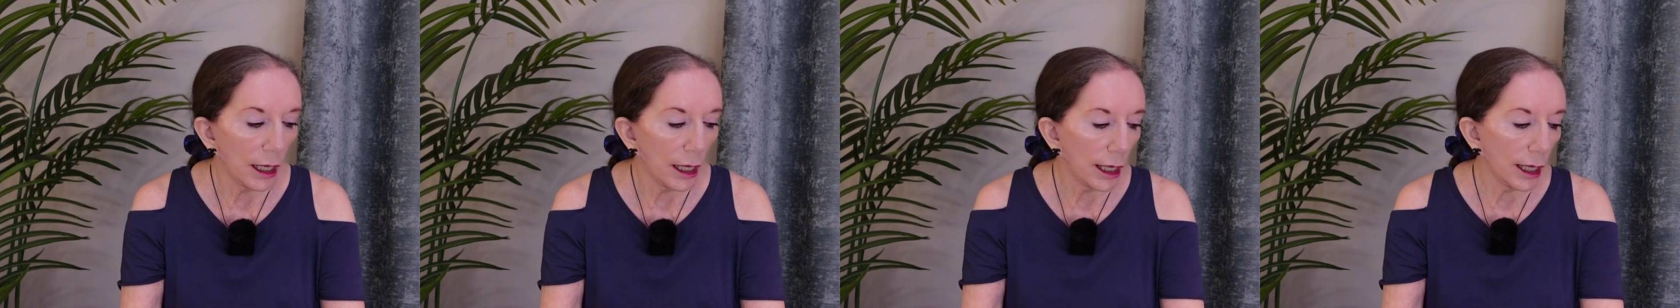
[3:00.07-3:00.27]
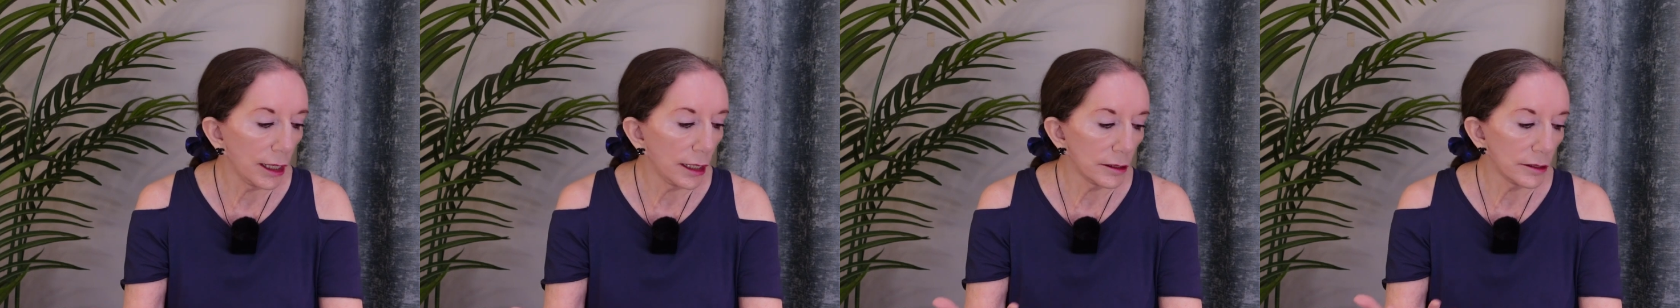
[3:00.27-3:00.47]

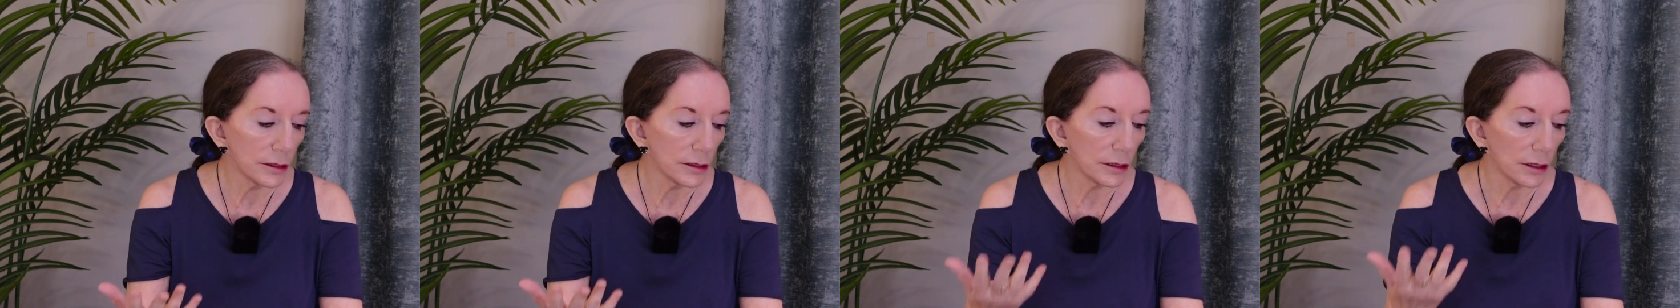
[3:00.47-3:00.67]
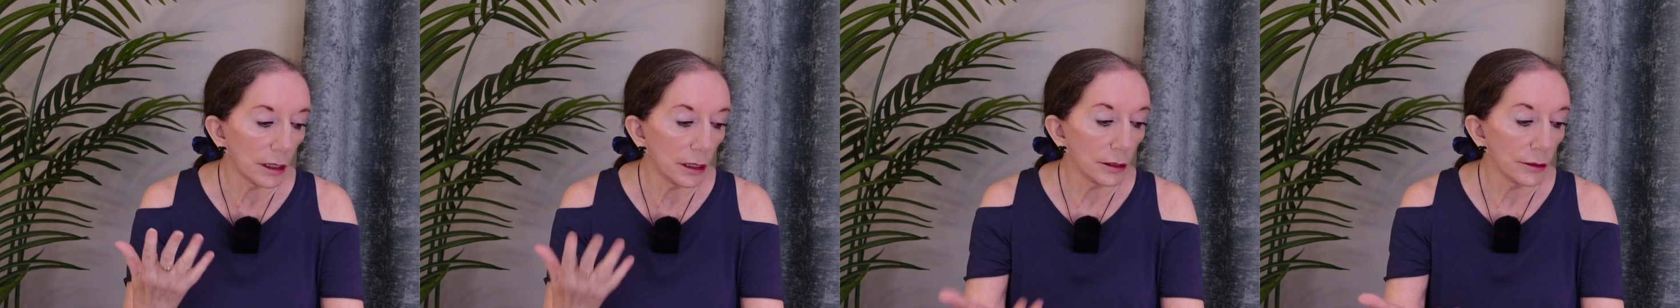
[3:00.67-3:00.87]

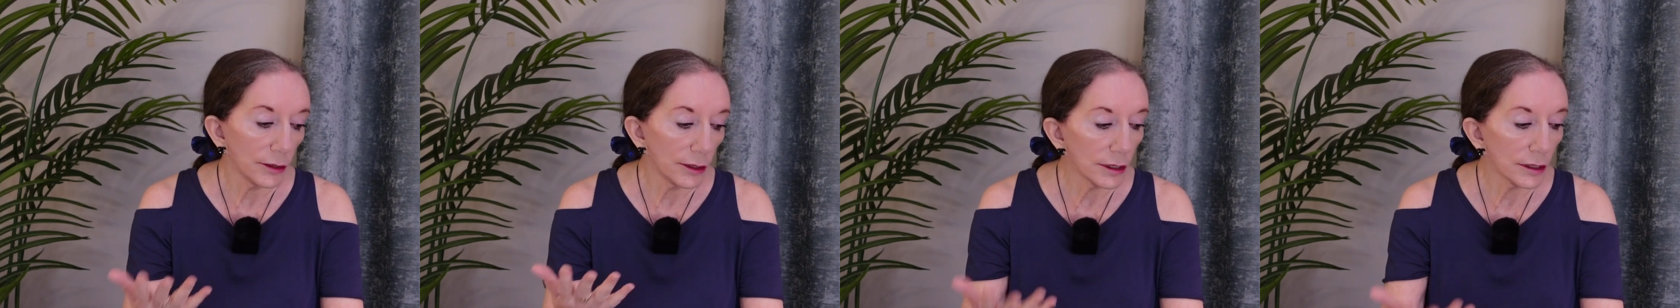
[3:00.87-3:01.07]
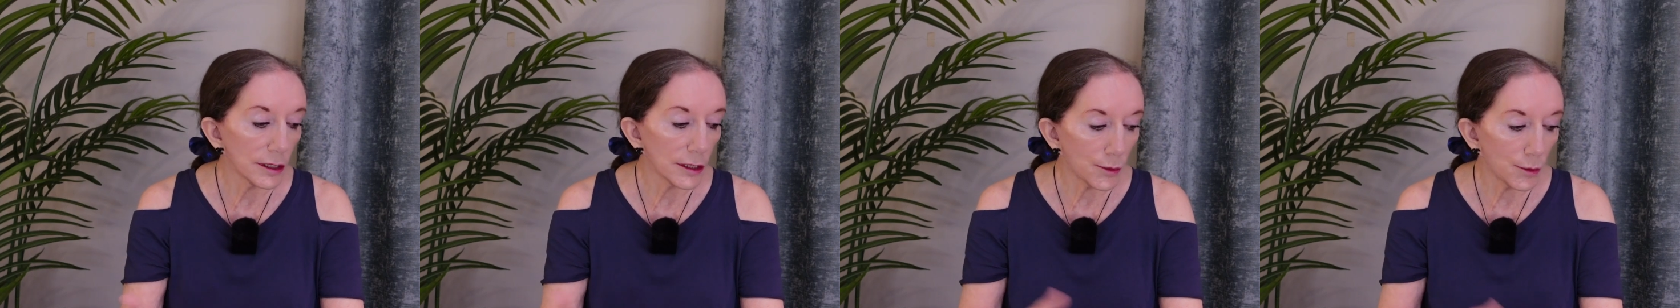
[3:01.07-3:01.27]
And I
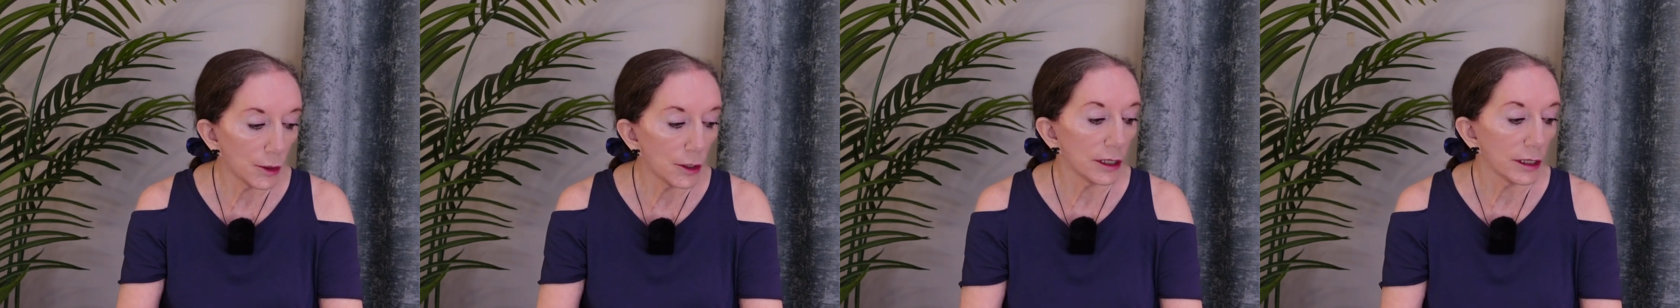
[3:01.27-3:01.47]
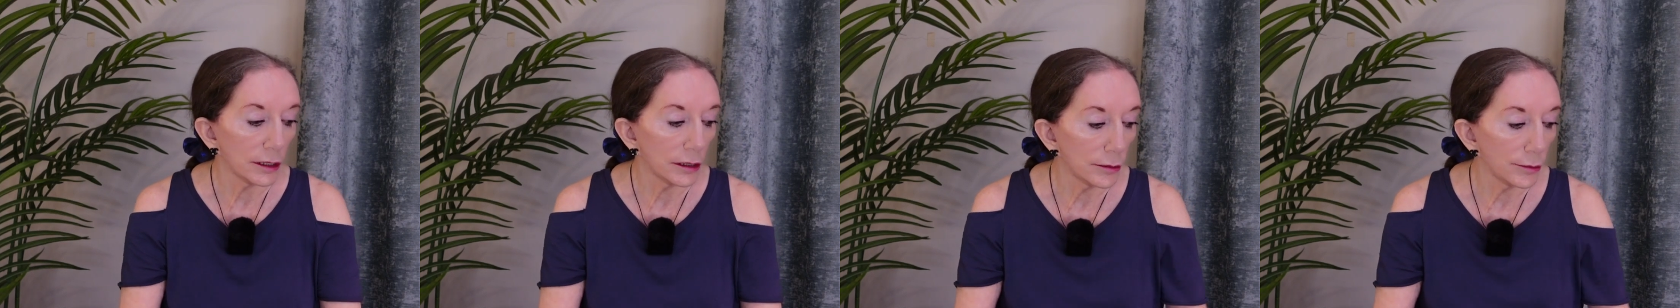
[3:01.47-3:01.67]
think it's
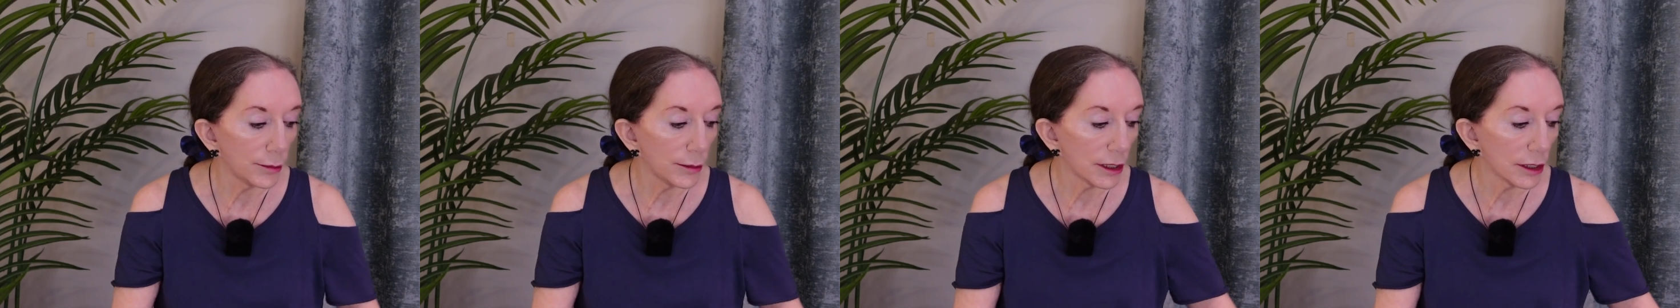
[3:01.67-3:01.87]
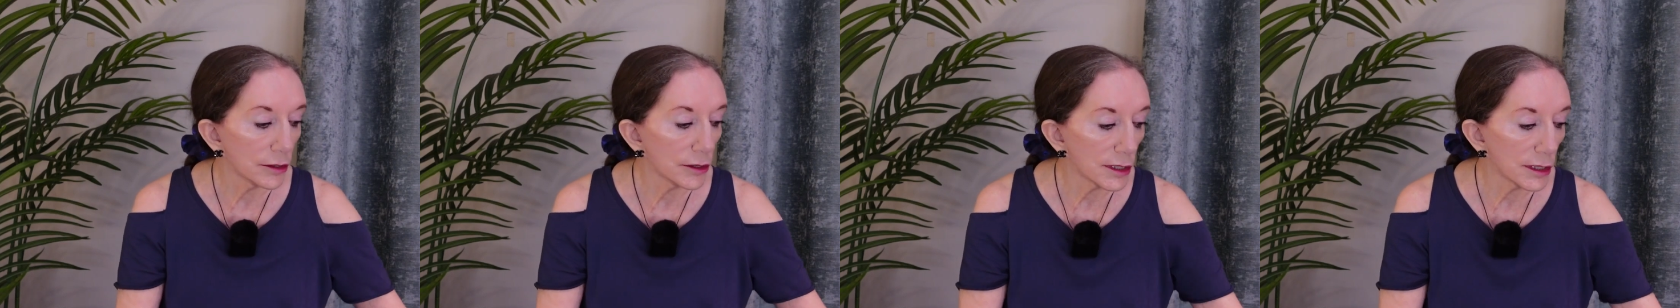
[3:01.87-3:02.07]
brilliant, because